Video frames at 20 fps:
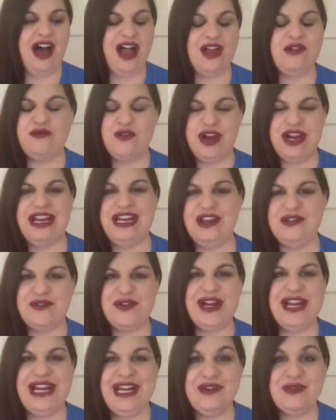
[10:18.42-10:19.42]
I really,
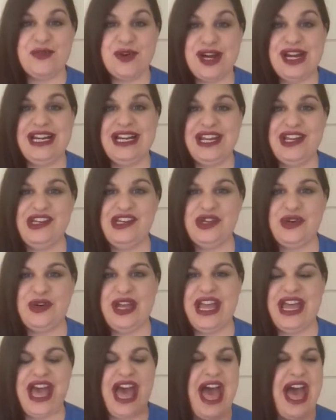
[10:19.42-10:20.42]
really, really enjoy
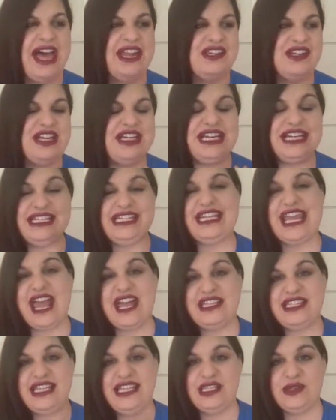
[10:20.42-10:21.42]
it, and I need to
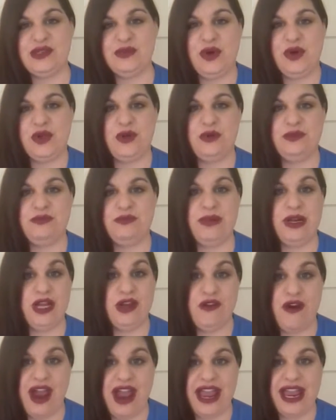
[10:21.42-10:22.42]
get season one on
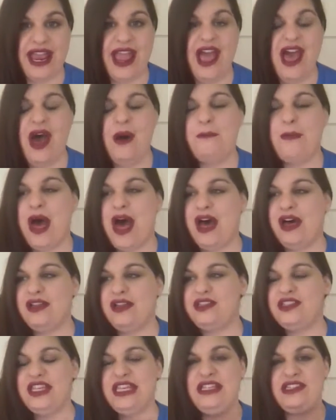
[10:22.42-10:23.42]
Blu ray,
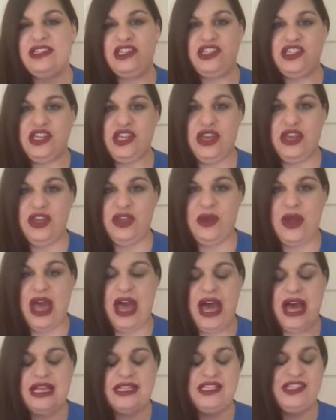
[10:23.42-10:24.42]
but season two
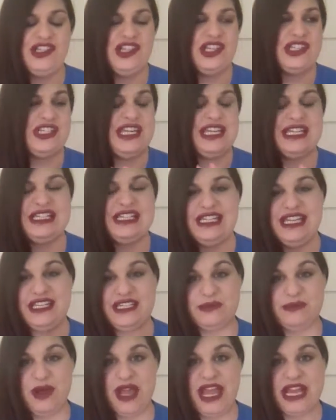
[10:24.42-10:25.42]
has just
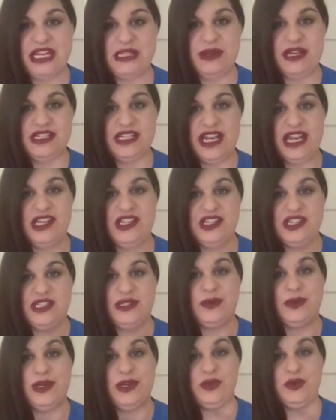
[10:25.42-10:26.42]
exceeded my
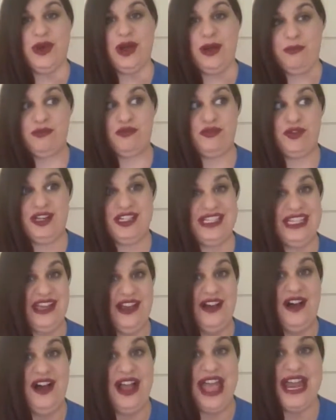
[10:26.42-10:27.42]
expectations, which were pretty
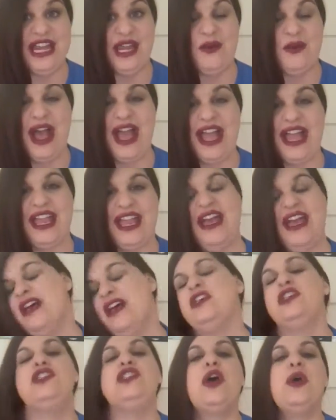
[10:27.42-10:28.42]
high anyway.
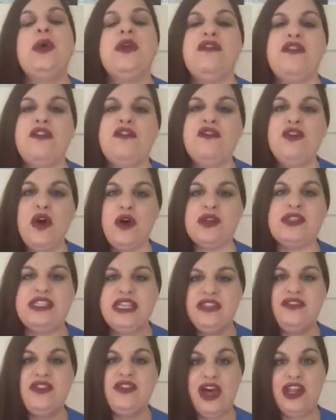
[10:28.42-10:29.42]
So if you've not
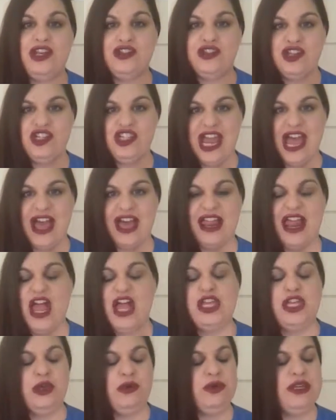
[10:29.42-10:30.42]
seen The 100 yet,
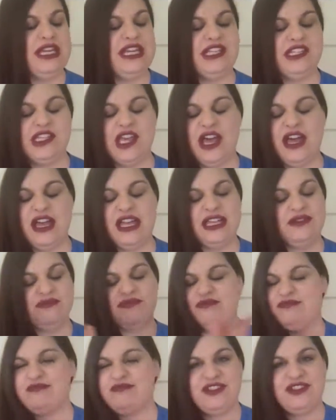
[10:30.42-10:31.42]
you need to
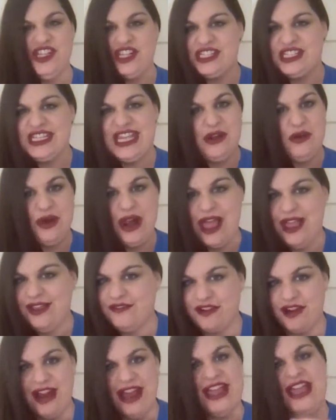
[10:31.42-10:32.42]
just get all
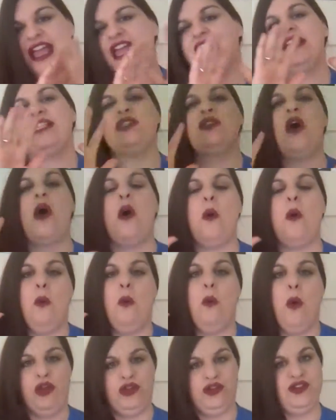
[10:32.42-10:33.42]
over it. It's
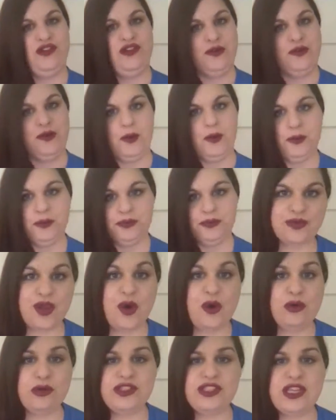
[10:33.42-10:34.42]
wonderful.
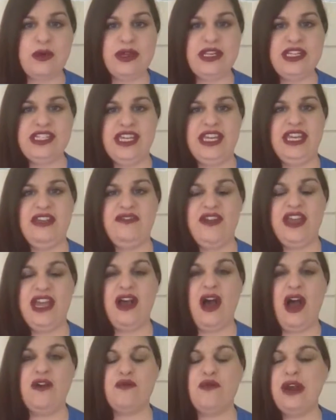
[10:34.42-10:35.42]
Also in
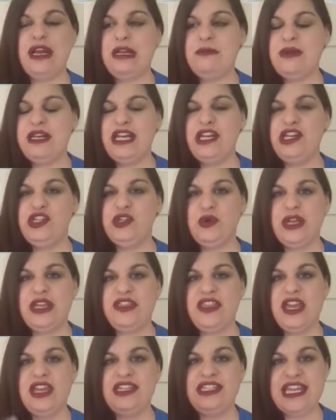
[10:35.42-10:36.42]
TV, I've really been
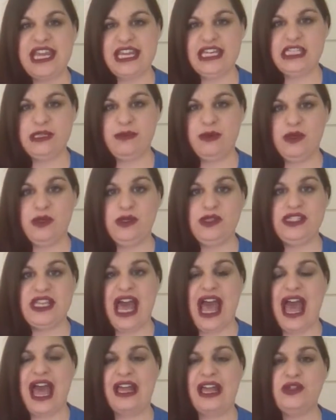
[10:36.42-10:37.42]
enjoying The
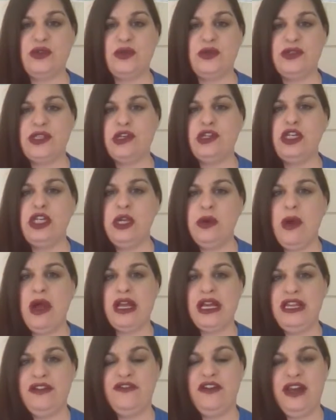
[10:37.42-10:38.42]
Undateables and also Too
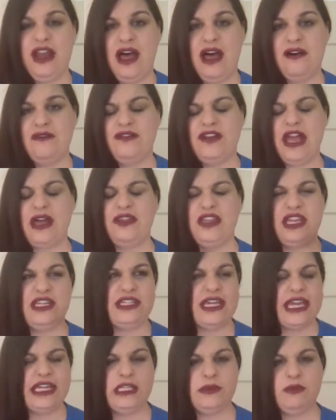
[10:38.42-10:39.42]
Ugly for Love. Now, The
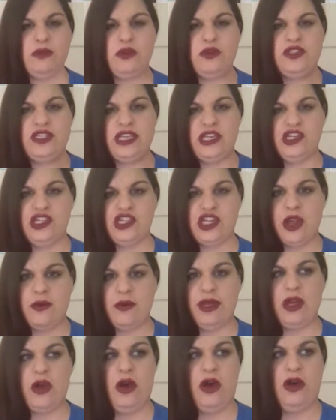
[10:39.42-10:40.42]
Undateables is
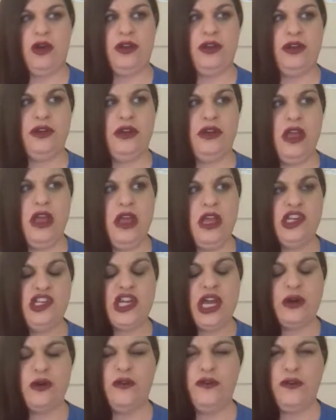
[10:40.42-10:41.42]
showing on
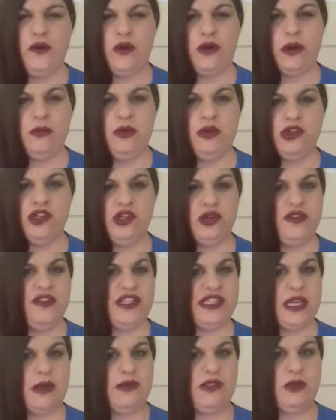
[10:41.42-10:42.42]
Channel 4. I'm not sure if
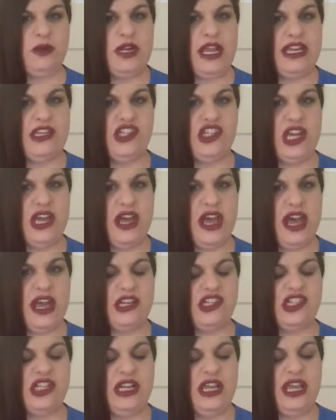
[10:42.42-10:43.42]
it's come to an end yet,
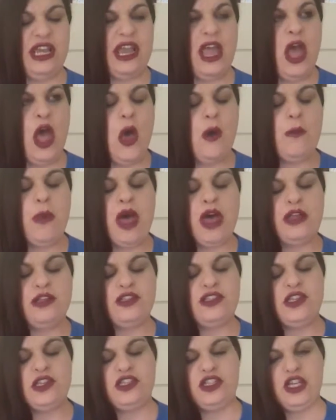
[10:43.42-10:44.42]
actually.
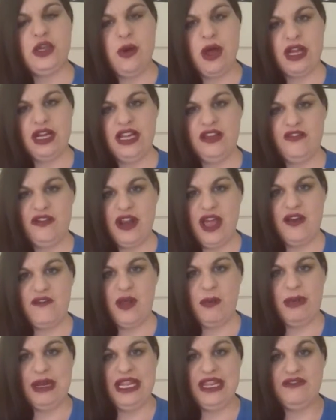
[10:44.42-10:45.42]
But Too Ugly for
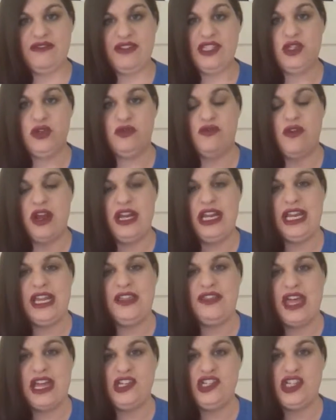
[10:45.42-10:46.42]
Love, I believe, is still running
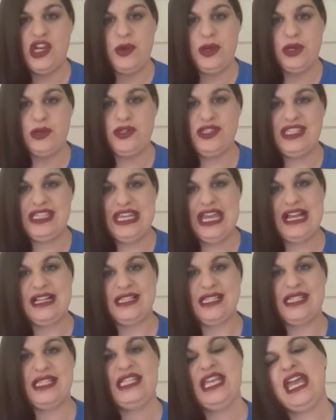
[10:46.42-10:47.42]
and that's showing on
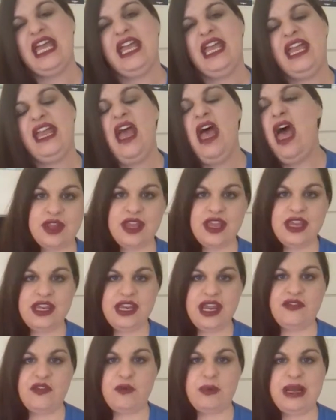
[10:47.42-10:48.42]
TLC.
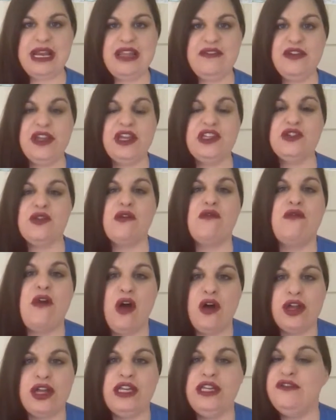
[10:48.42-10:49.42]
Now, if you've been living under a
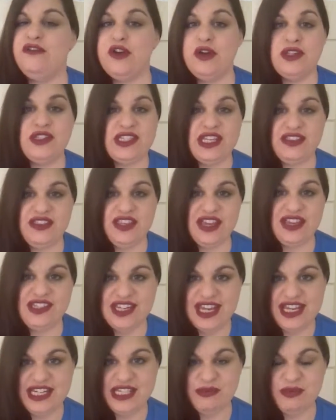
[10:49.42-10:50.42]
rock and you've not seen the
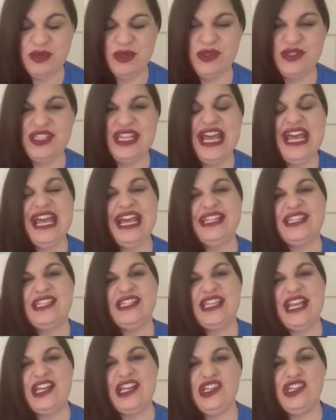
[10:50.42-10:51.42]
Undateables, it's
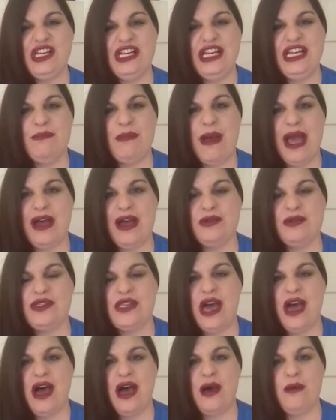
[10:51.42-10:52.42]
essentially
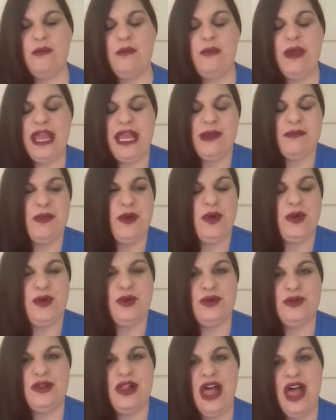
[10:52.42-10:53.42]
about um,
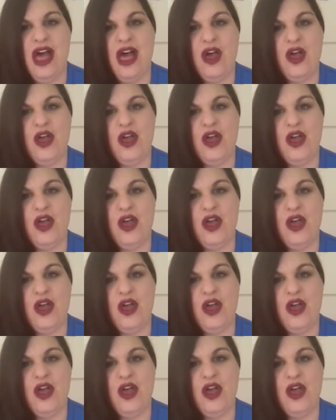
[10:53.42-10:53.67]
people